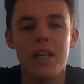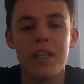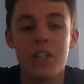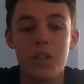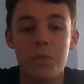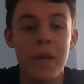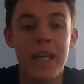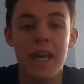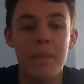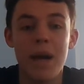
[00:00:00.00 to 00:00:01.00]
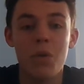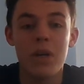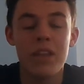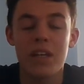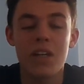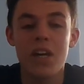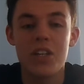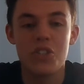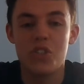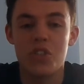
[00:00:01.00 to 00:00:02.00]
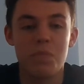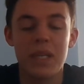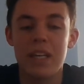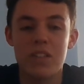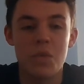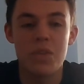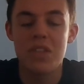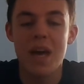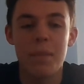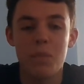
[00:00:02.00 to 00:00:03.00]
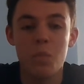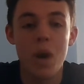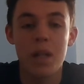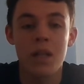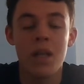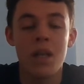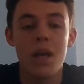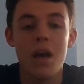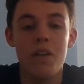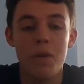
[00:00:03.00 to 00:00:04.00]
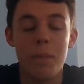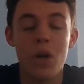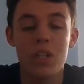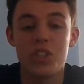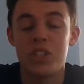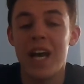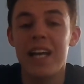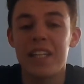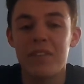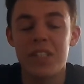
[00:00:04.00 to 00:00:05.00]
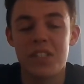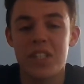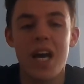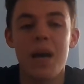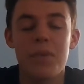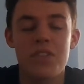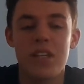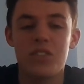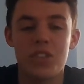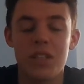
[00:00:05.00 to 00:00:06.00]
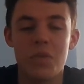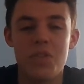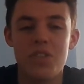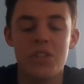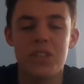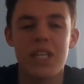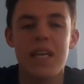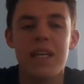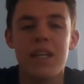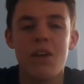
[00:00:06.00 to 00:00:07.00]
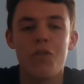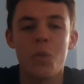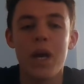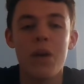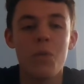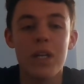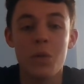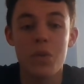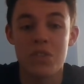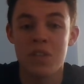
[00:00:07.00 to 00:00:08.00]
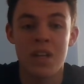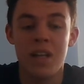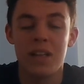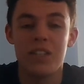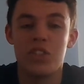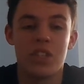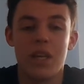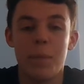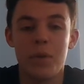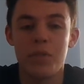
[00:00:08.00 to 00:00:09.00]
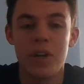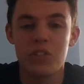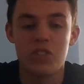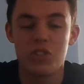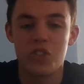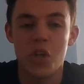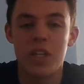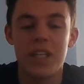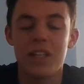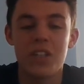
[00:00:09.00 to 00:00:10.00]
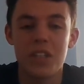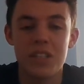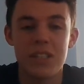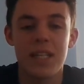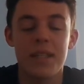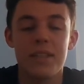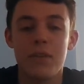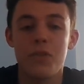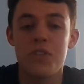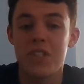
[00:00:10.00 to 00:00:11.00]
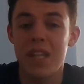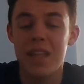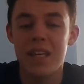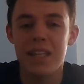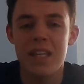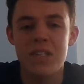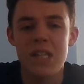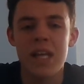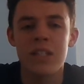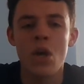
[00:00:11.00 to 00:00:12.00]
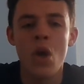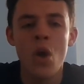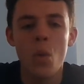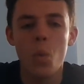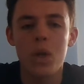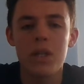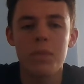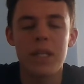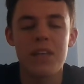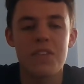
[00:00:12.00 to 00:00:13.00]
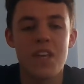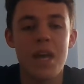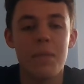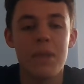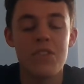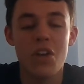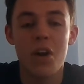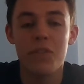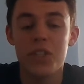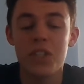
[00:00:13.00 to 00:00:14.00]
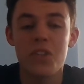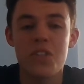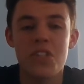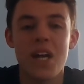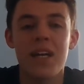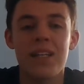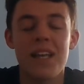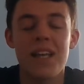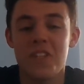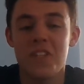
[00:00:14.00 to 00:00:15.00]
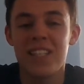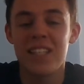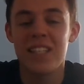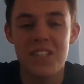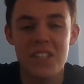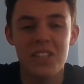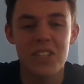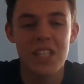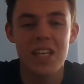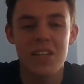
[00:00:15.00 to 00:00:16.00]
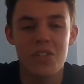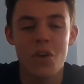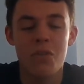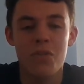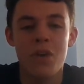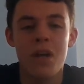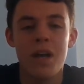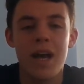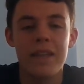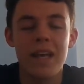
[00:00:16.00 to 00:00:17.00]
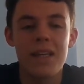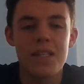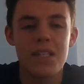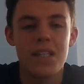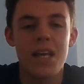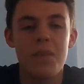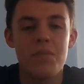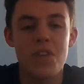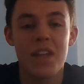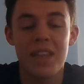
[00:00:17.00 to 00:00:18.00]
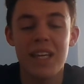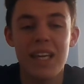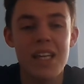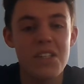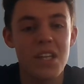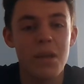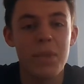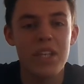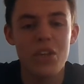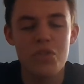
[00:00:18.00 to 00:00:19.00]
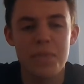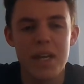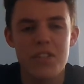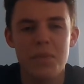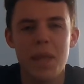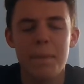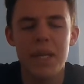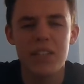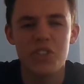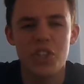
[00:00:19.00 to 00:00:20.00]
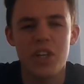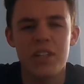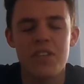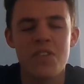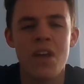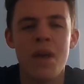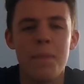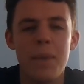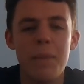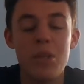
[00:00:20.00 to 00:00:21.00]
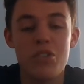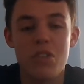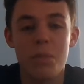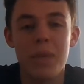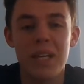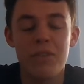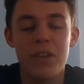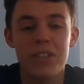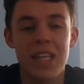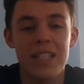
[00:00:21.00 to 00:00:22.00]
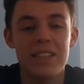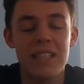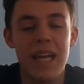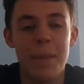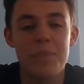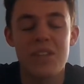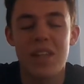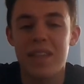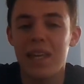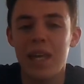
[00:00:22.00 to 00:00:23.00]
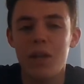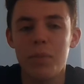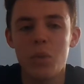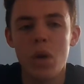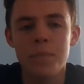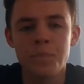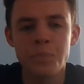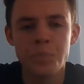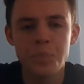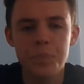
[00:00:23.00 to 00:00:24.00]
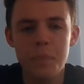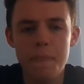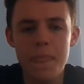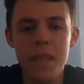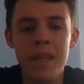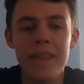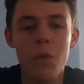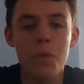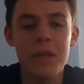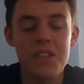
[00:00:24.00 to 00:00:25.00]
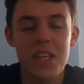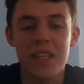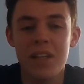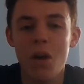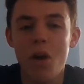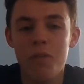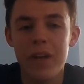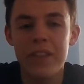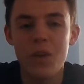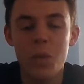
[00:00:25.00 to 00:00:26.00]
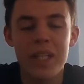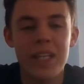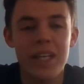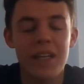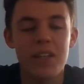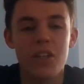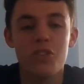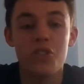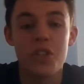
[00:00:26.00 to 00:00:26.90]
You could pick him out in the race just because he was that well of a polished ahead of his time essentially he was still taking weight when he was literally a professional jockey you couldn't tell a difference and i think this lad will be the same he's got a very good style as i said and he still takes off a nice claim. So I think he's going to be used by some of the big trainers, maybe in some big field handicaps, and I think he'll be one that we'll be seeing a lot of in the winning enclosure.